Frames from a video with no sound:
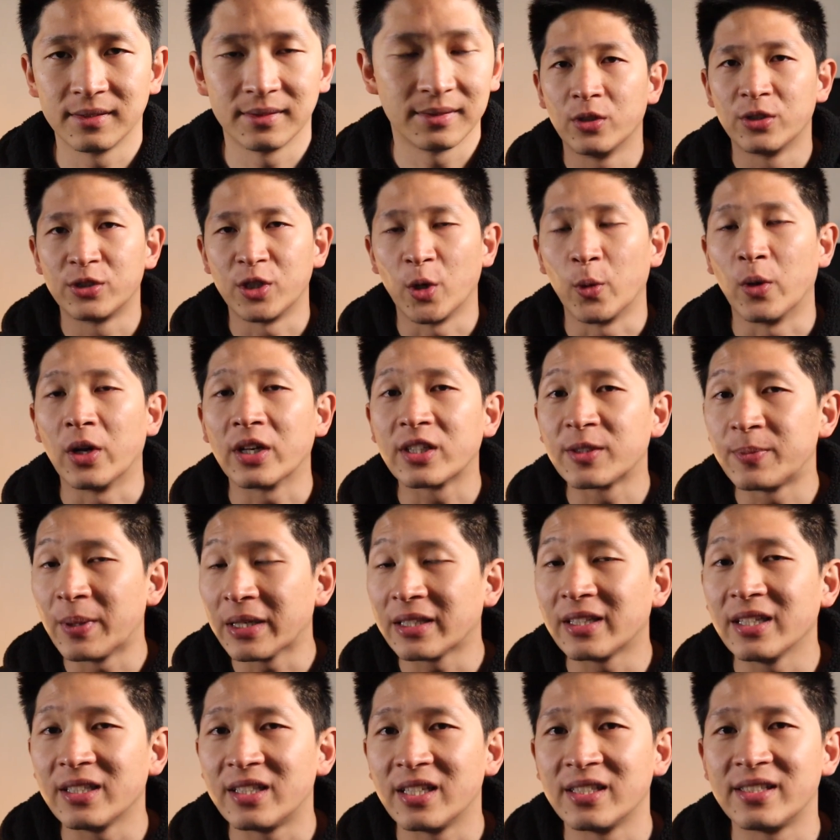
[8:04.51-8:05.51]
So we're
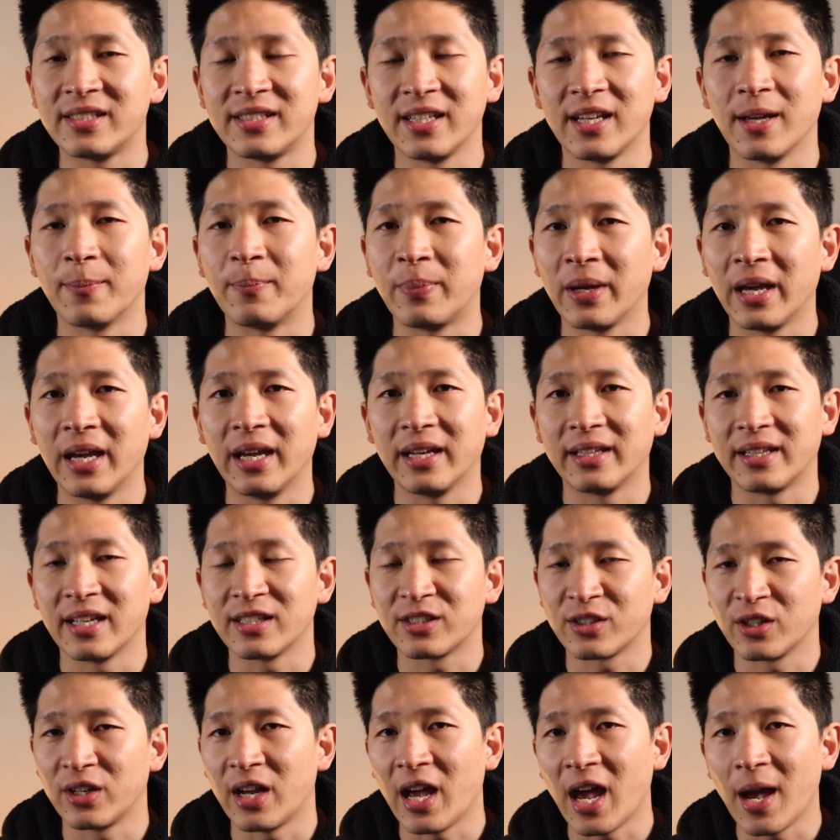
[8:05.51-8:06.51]
expected to see a peak that's
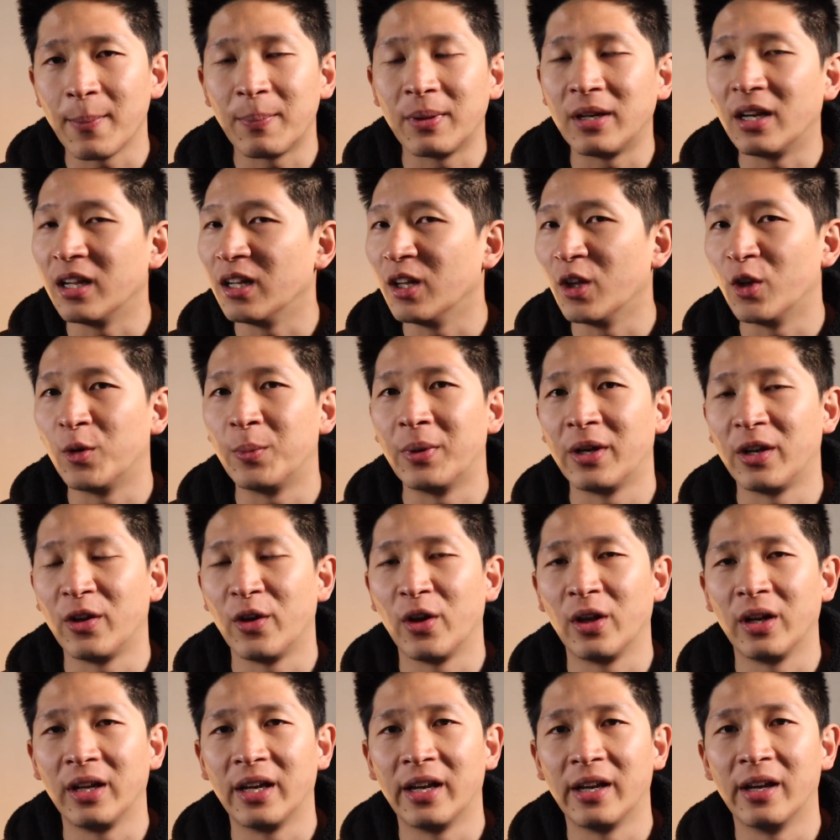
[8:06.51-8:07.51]
going to happen a little bit
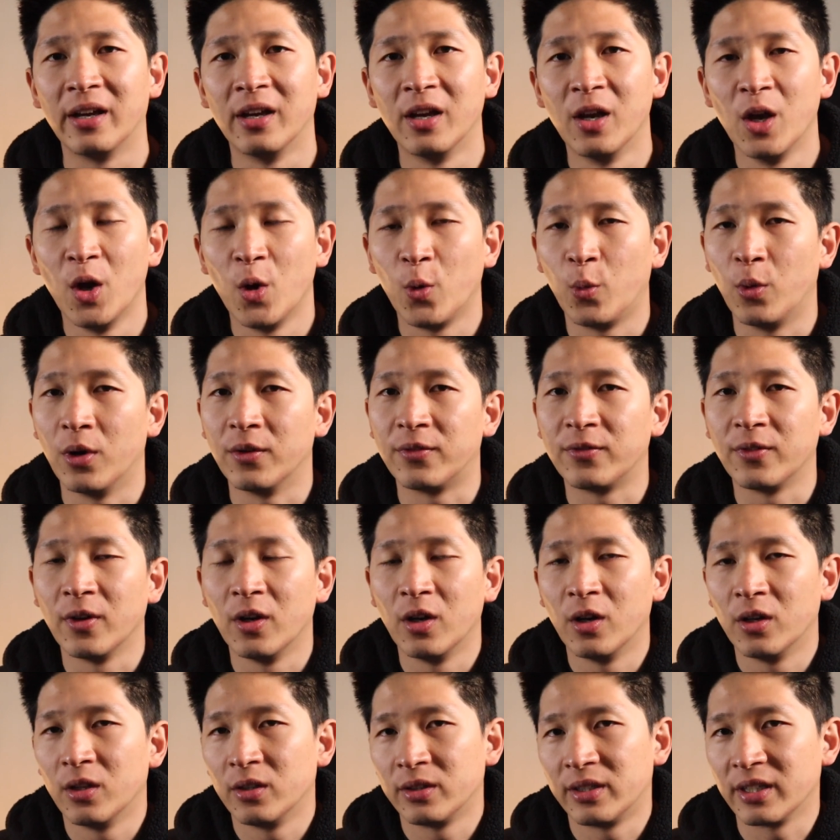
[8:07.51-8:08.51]
earlier with
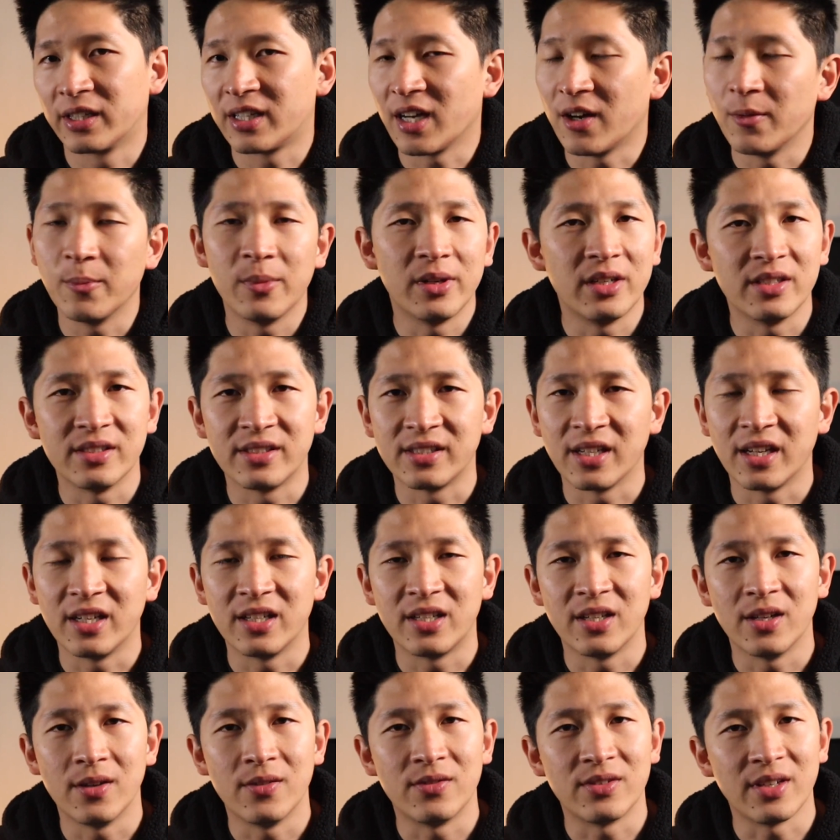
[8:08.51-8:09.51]
the government
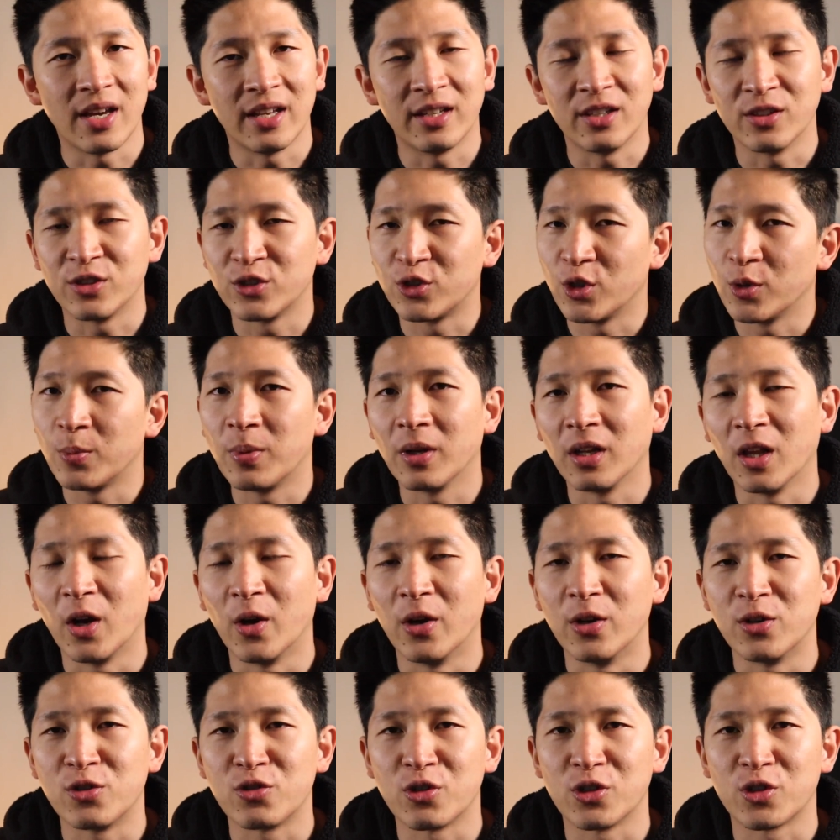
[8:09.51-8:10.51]
incentives and the super low
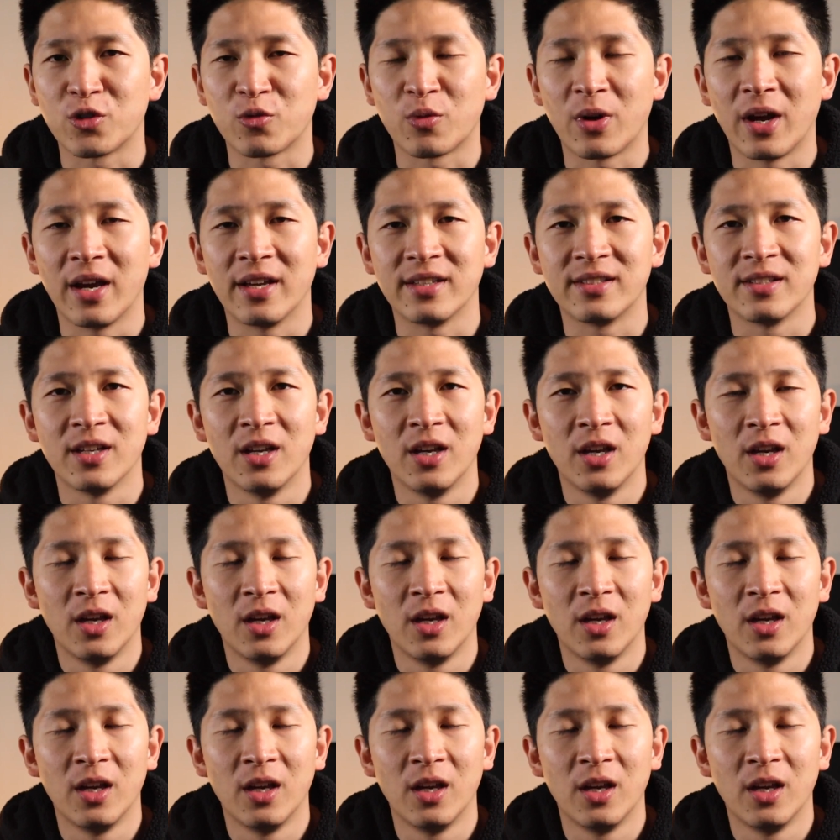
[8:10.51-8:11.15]
interest rates.